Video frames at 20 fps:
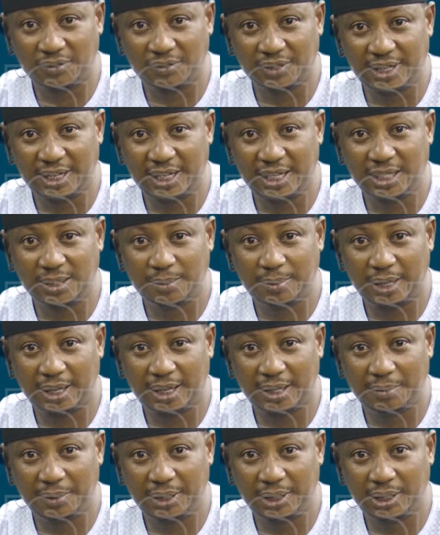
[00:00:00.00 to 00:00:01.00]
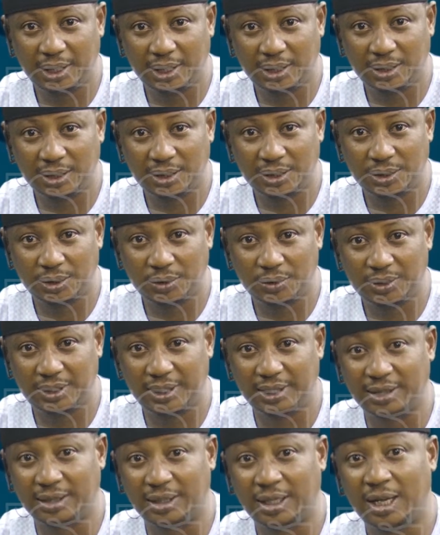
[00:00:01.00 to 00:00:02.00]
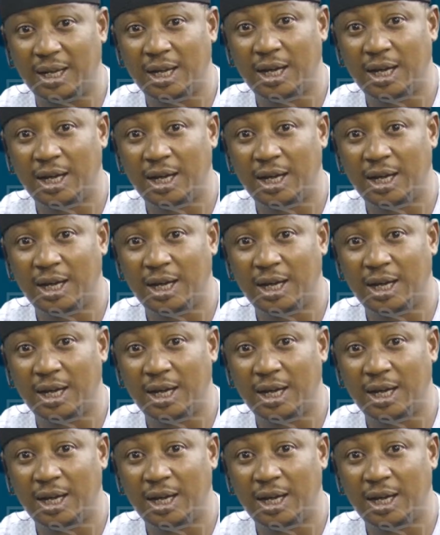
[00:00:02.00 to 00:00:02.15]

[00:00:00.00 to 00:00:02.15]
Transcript: released by Beacon Consulting,